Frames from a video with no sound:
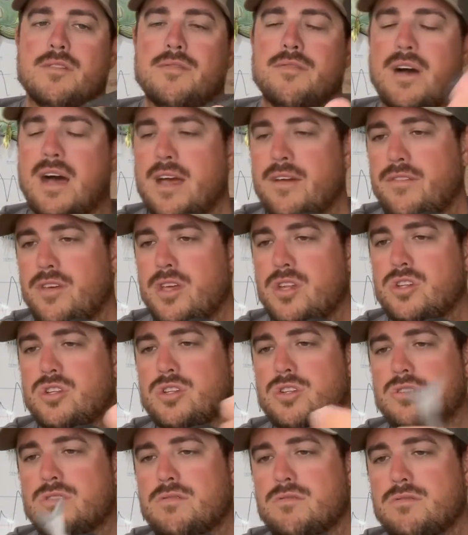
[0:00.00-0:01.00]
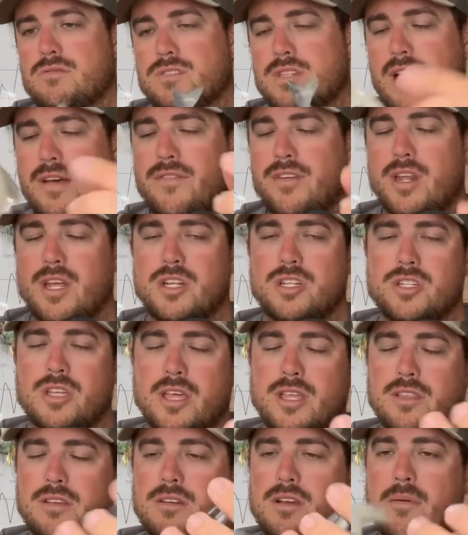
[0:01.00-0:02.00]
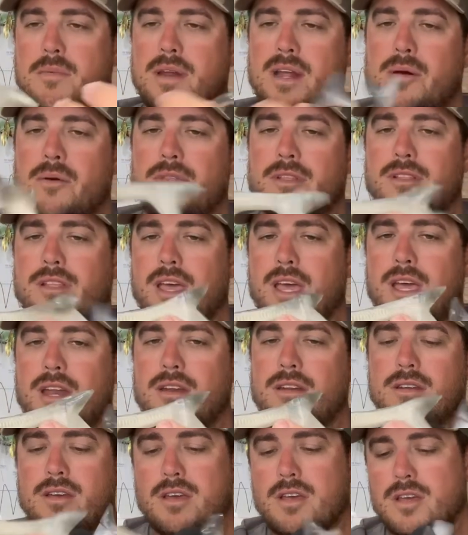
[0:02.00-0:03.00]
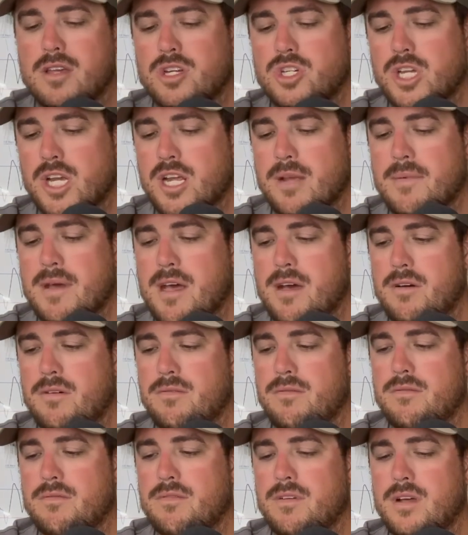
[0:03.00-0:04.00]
5-inch, 7-inch. I think they're coming out with a 10. Check them out.